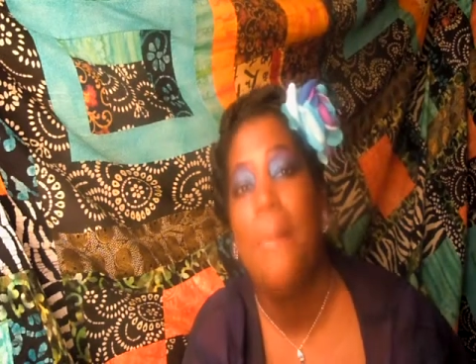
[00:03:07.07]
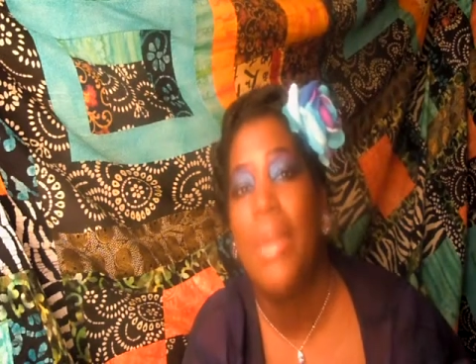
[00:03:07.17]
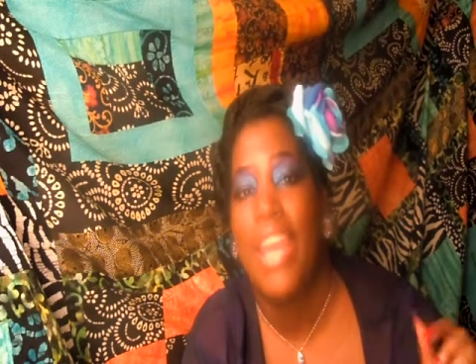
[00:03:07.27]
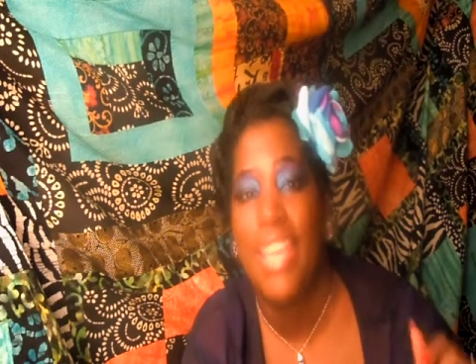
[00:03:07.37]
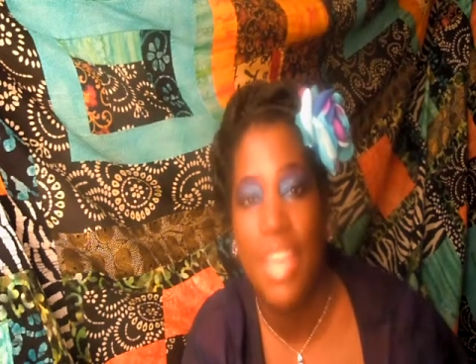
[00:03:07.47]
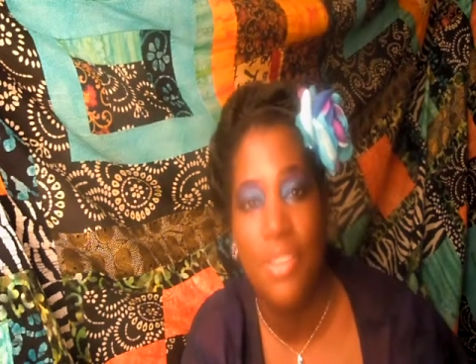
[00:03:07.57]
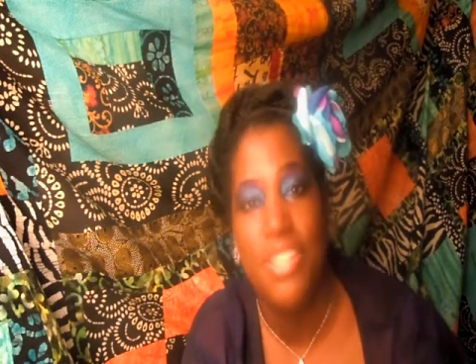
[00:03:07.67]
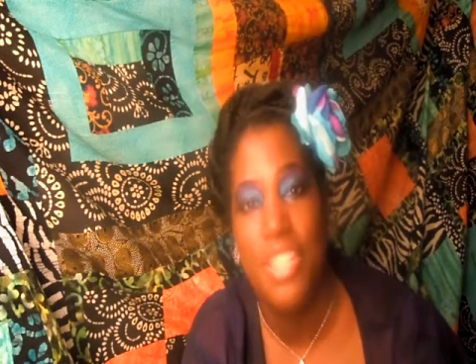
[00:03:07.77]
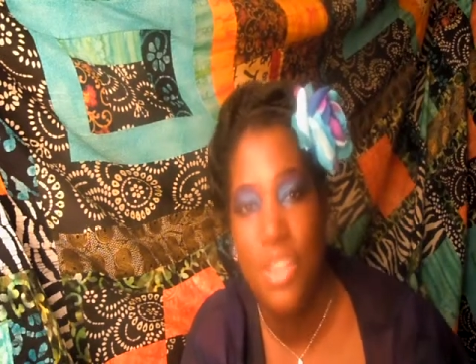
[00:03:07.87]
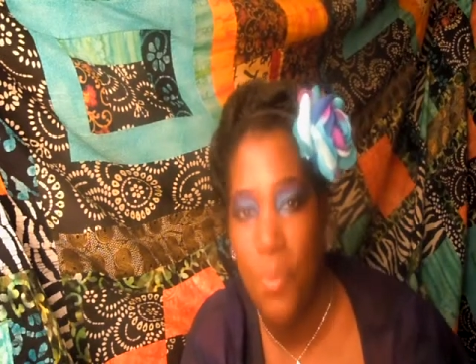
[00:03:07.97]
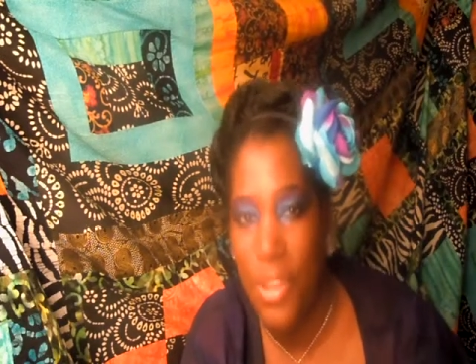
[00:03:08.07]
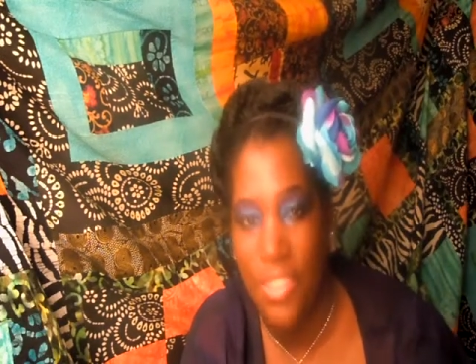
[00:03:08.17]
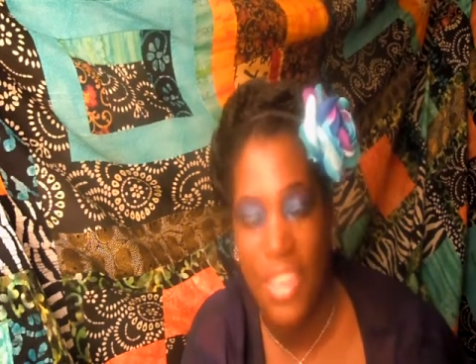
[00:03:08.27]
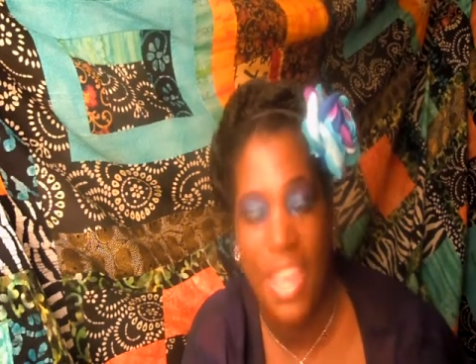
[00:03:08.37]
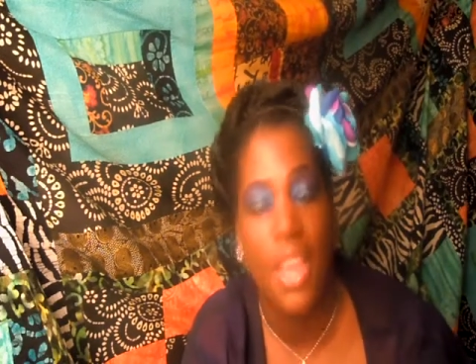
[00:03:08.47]
But I guarantee you
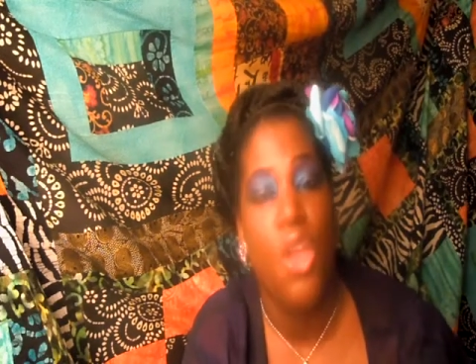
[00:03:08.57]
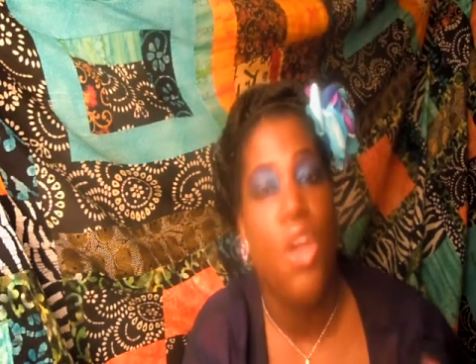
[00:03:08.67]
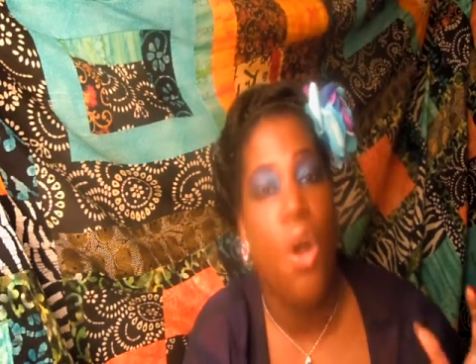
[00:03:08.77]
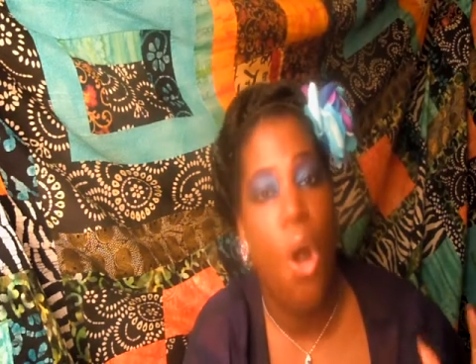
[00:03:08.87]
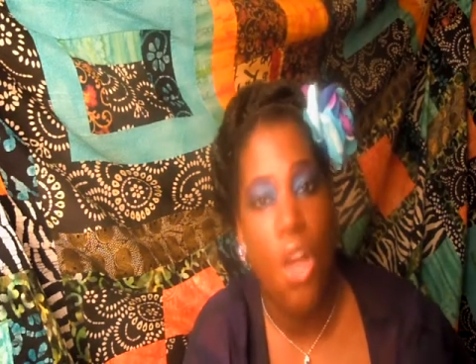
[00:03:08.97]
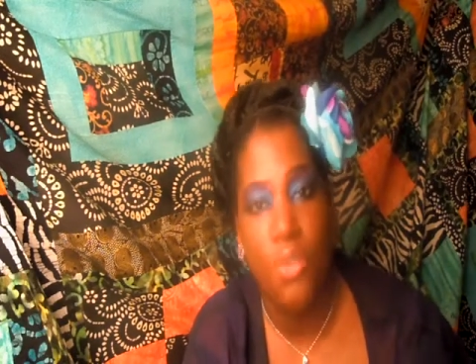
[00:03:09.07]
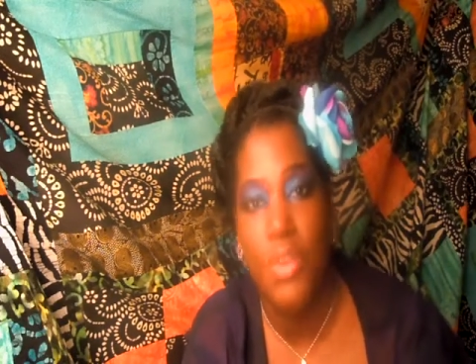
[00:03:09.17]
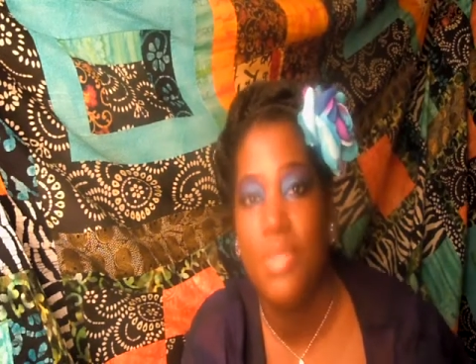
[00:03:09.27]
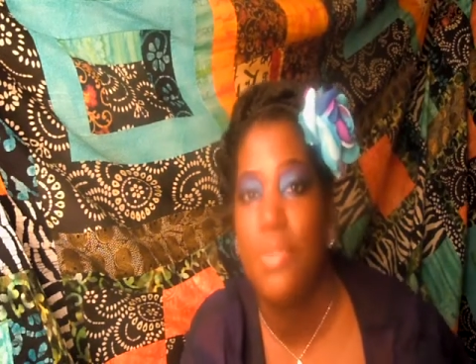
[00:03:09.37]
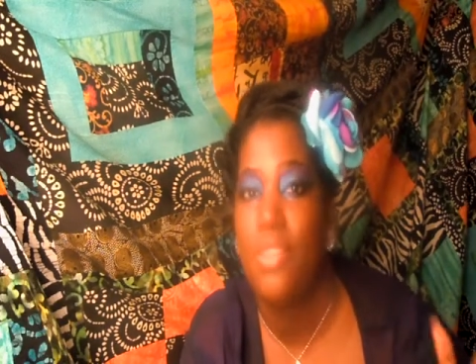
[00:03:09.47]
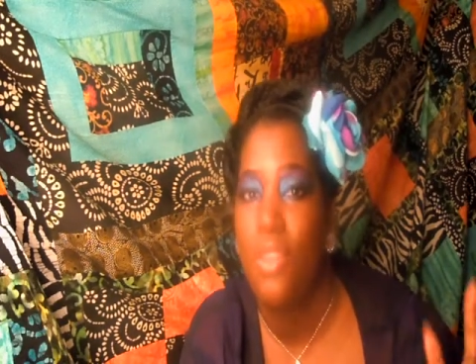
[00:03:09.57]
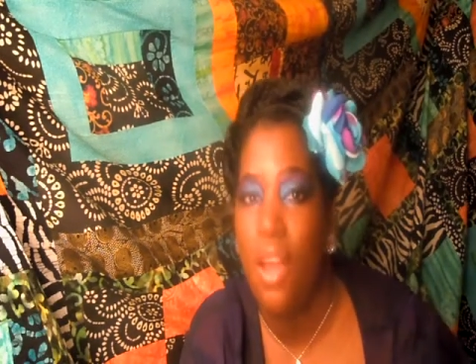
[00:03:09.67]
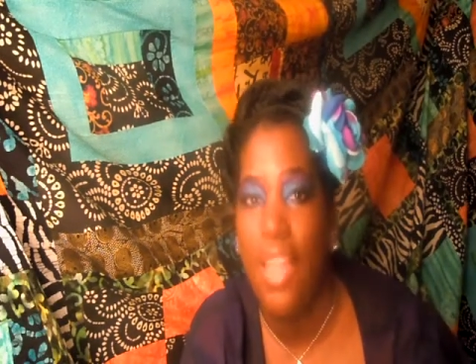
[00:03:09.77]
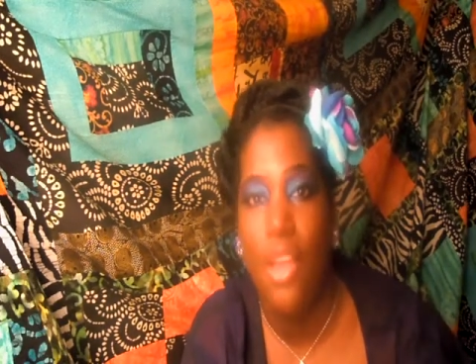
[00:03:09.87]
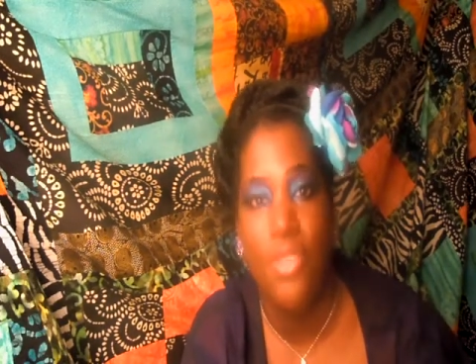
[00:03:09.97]
one thing, all the ones with the
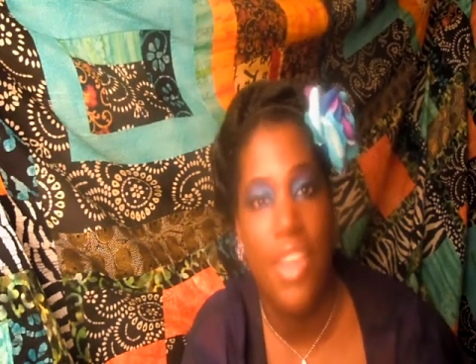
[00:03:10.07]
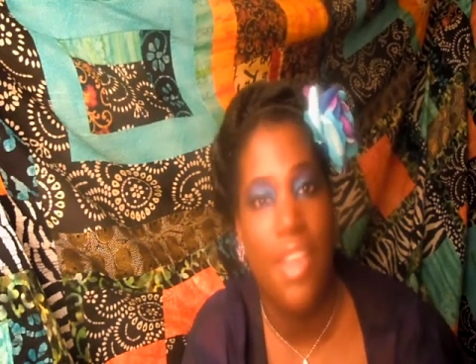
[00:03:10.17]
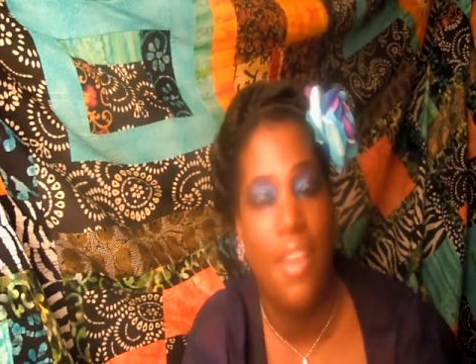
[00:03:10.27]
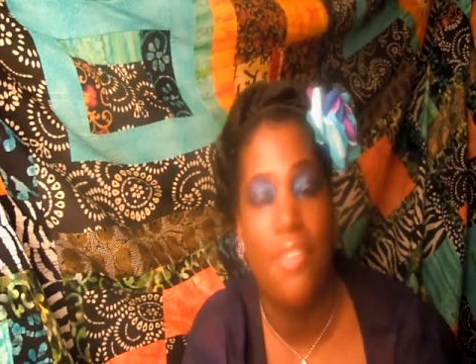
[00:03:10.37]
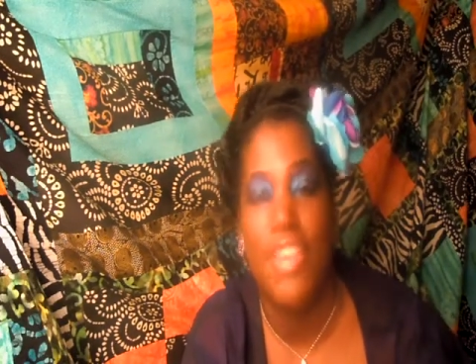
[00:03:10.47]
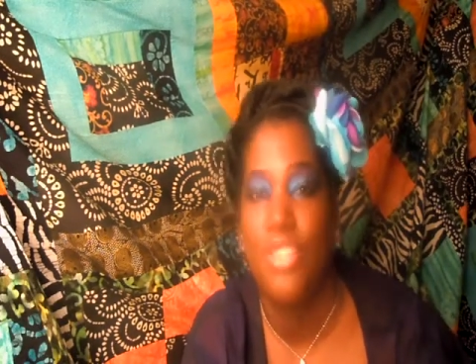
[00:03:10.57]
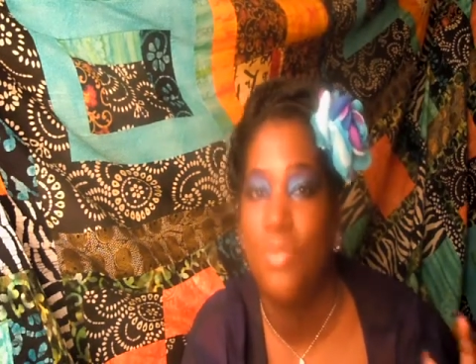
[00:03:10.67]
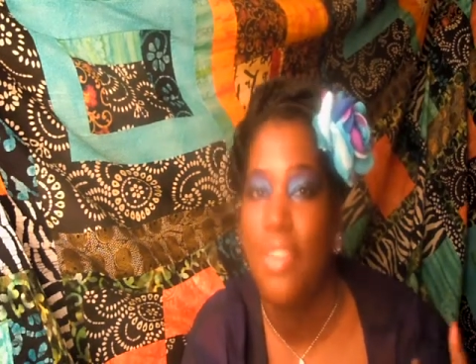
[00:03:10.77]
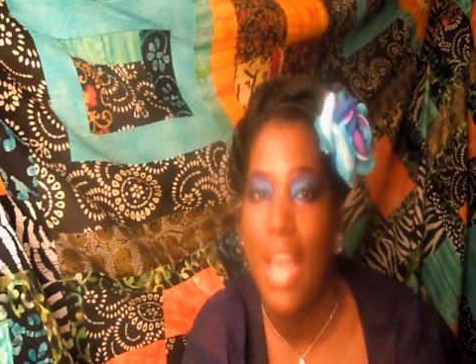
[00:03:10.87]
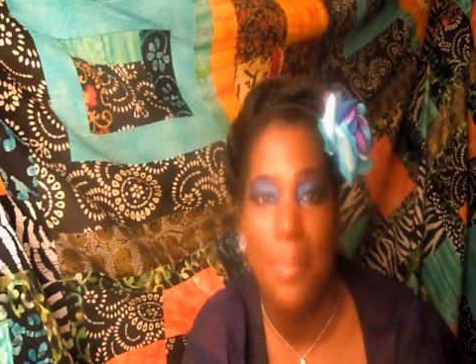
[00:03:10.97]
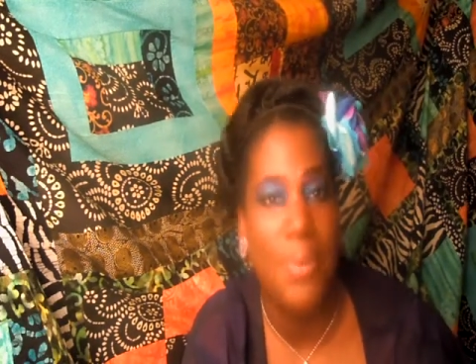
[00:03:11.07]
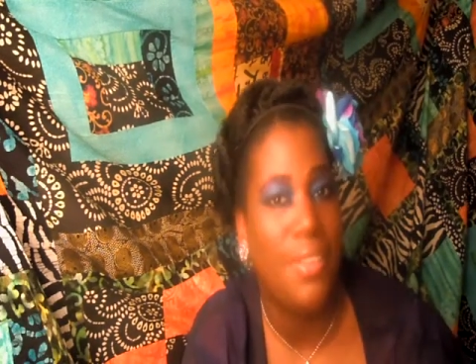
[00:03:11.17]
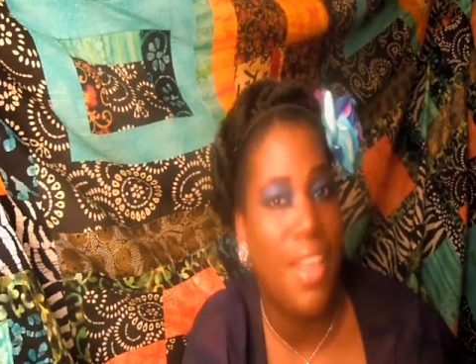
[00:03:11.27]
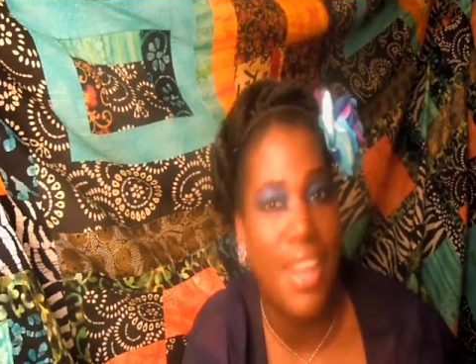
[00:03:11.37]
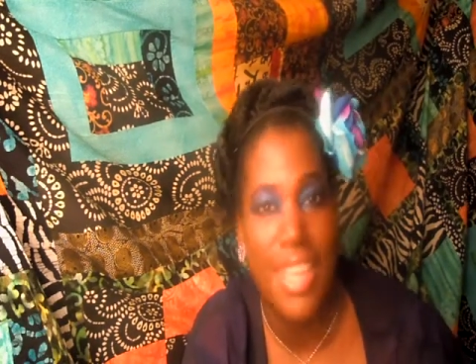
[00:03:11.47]
long healthy hair, they do not put
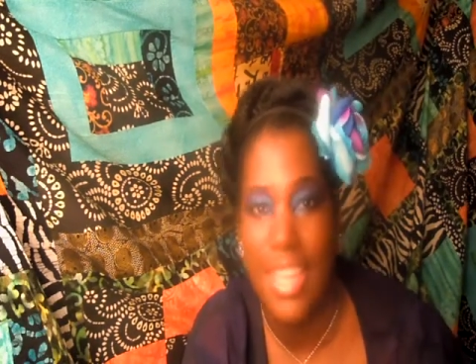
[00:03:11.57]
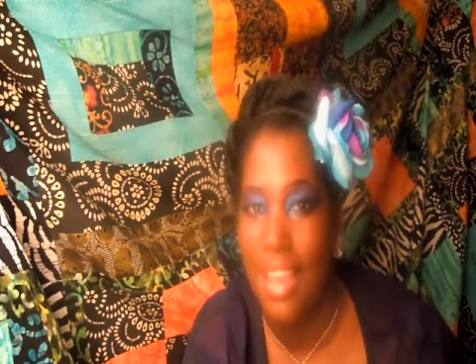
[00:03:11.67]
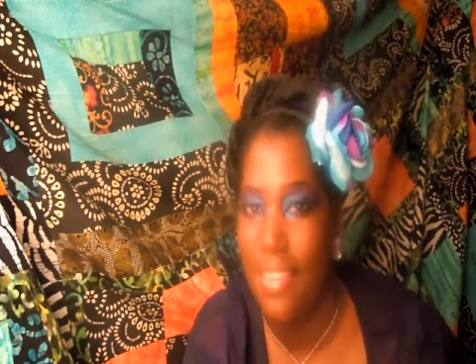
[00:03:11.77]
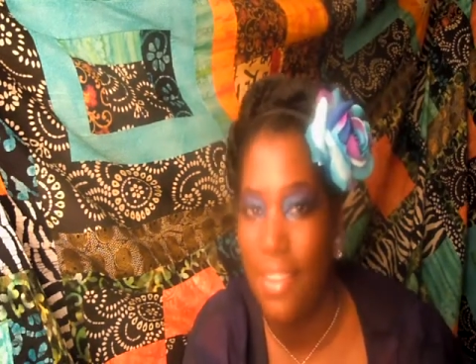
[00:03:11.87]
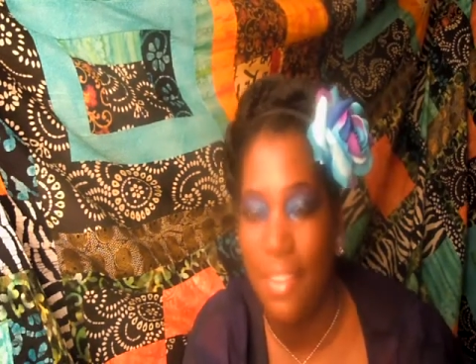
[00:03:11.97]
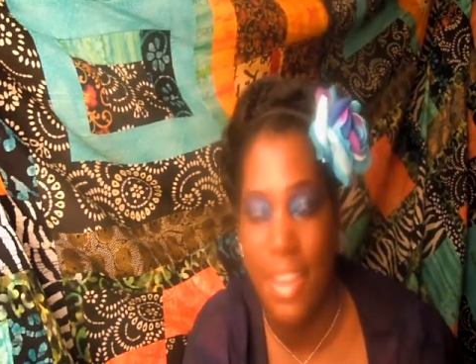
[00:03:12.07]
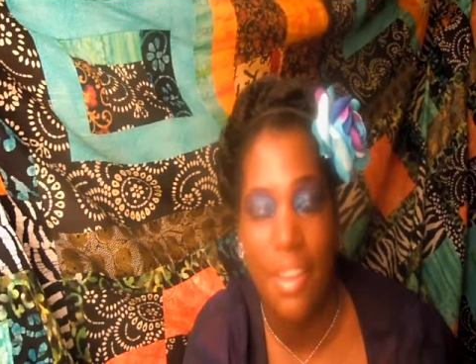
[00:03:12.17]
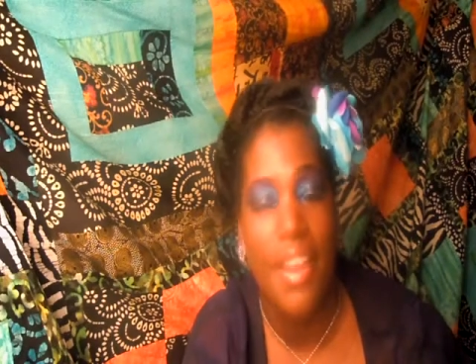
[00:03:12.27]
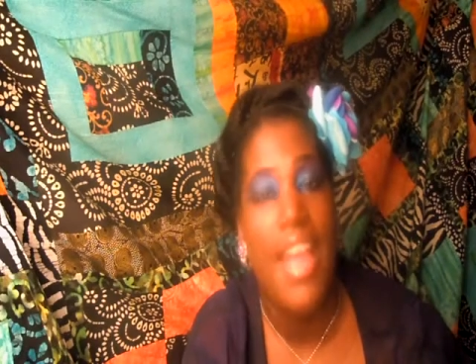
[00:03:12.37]
a lot of heat on their hair